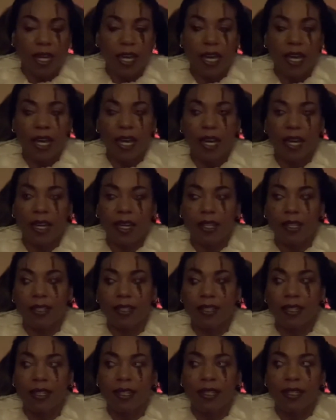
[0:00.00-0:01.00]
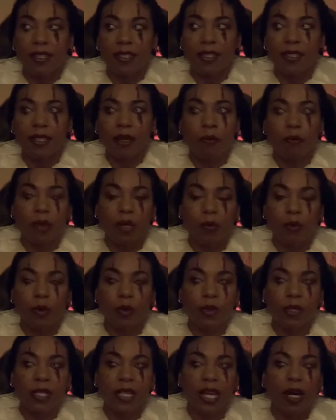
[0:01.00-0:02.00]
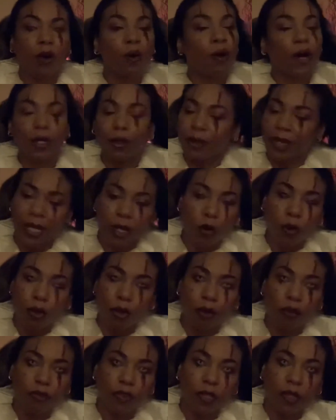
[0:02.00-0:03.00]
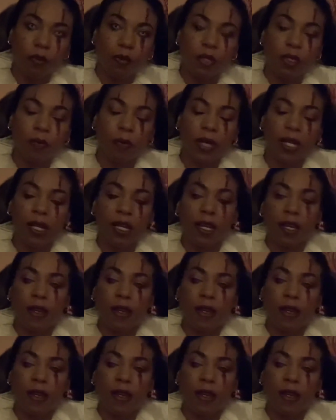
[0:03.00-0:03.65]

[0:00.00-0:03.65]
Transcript: And some people will say, oh, I don't like horror films, but